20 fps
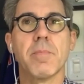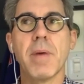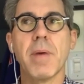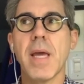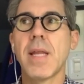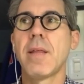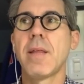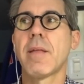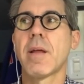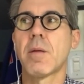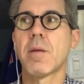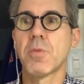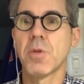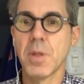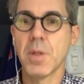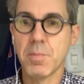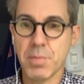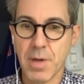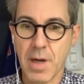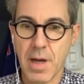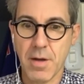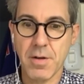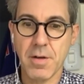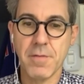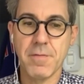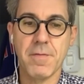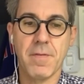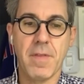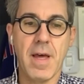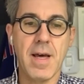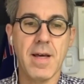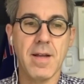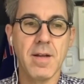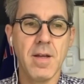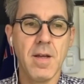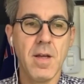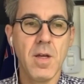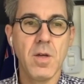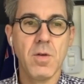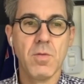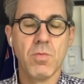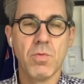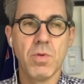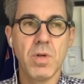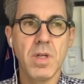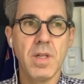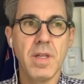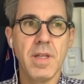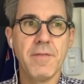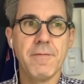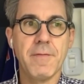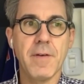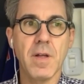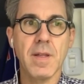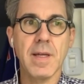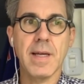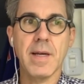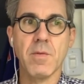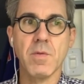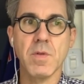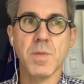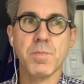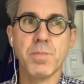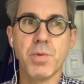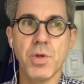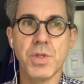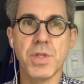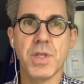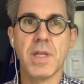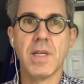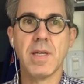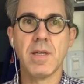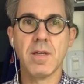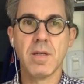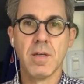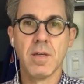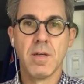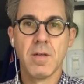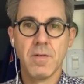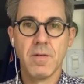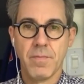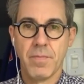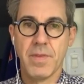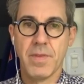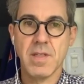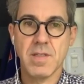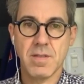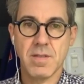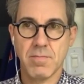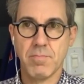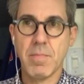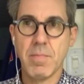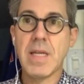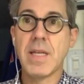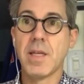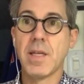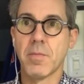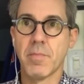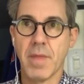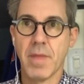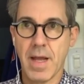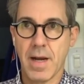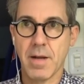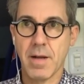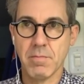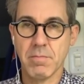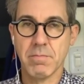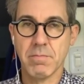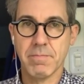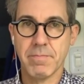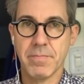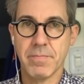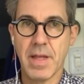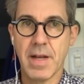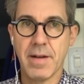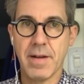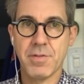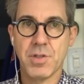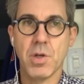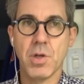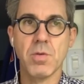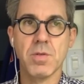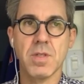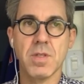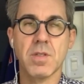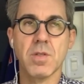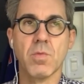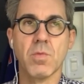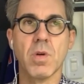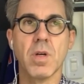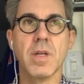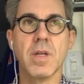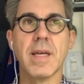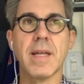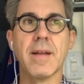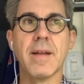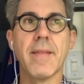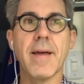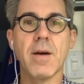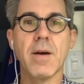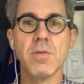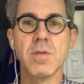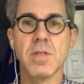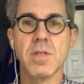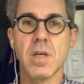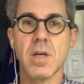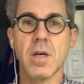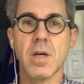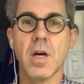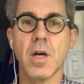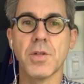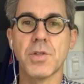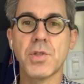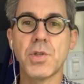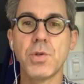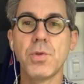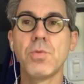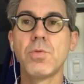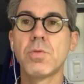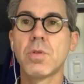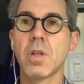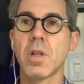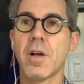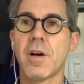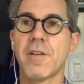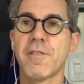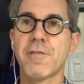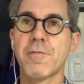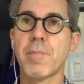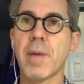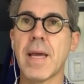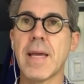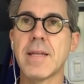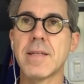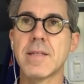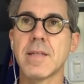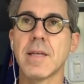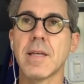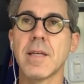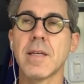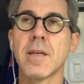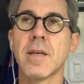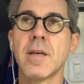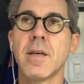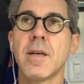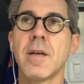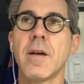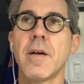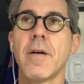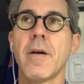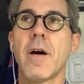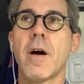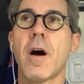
but is a painting that I'm really proud of that really felt like I was pushing this medium that I've chosen to work in. And that was a two glove painting